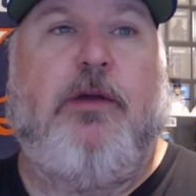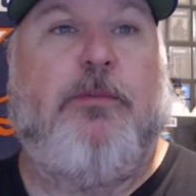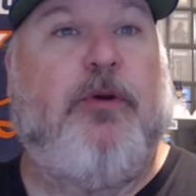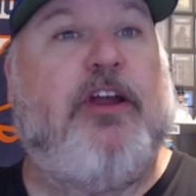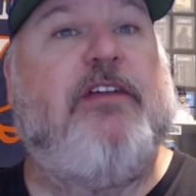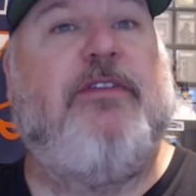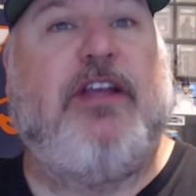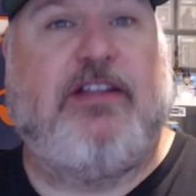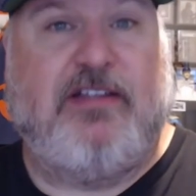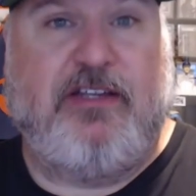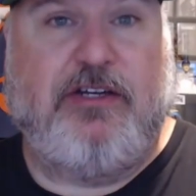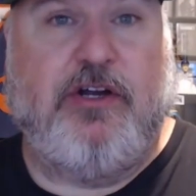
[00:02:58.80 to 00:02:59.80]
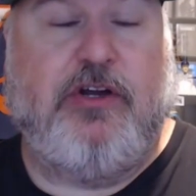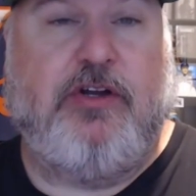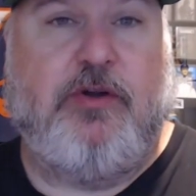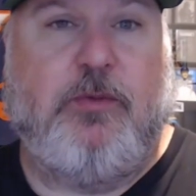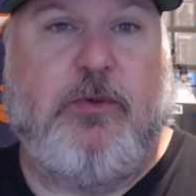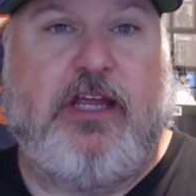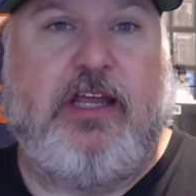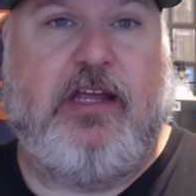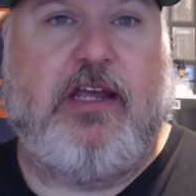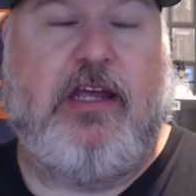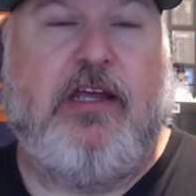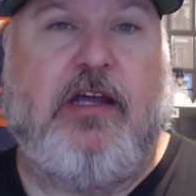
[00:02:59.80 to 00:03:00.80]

previously during the week.